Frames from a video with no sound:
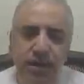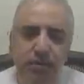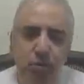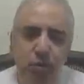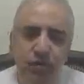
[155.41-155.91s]

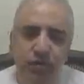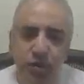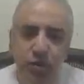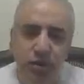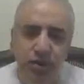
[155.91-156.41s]
move
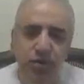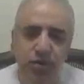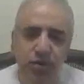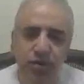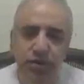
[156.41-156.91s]
it to a
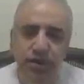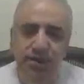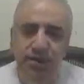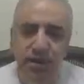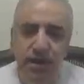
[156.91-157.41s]
certain
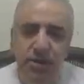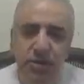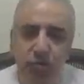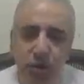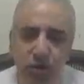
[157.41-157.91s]

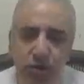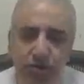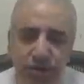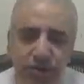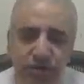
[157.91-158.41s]
destination where you
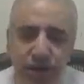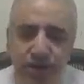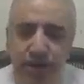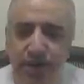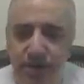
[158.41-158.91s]
specify
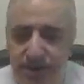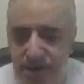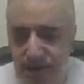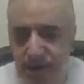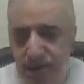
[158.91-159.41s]
that
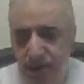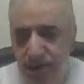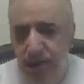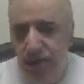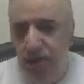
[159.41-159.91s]
destination.
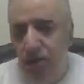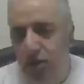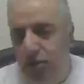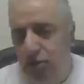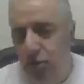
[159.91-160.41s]

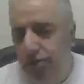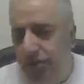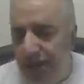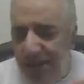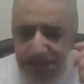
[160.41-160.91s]
So
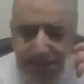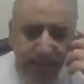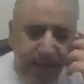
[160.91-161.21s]
let's say I